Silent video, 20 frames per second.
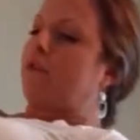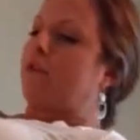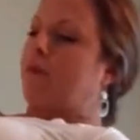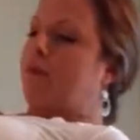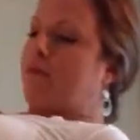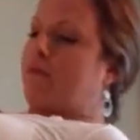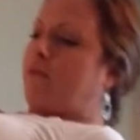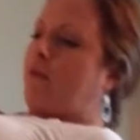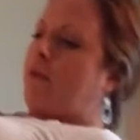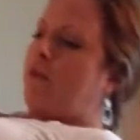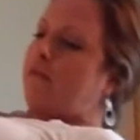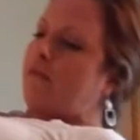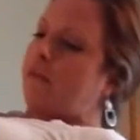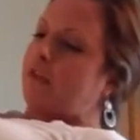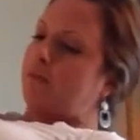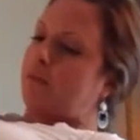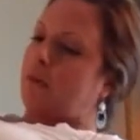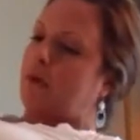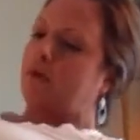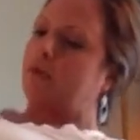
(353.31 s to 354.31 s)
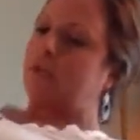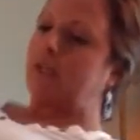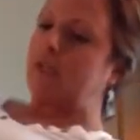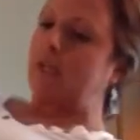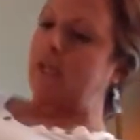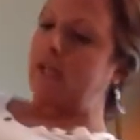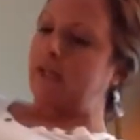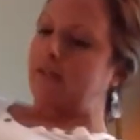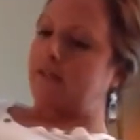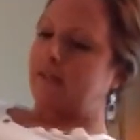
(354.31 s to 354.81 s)
doing full fish pose, the
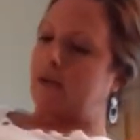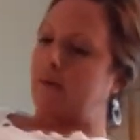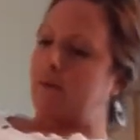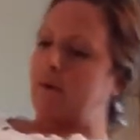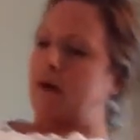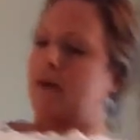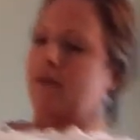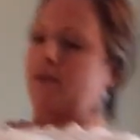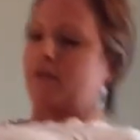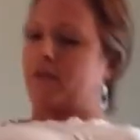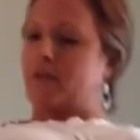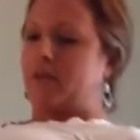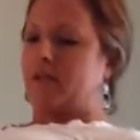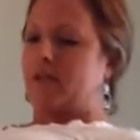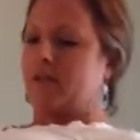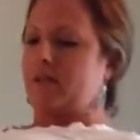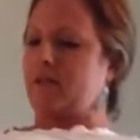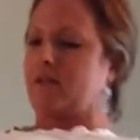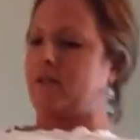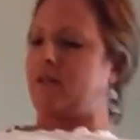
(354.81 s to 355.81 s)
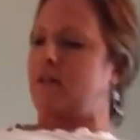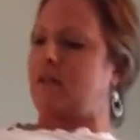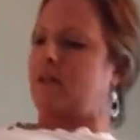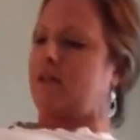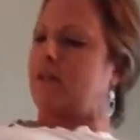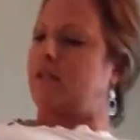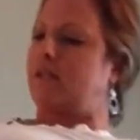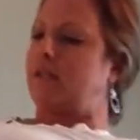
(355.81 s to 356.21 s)
hands come underneath the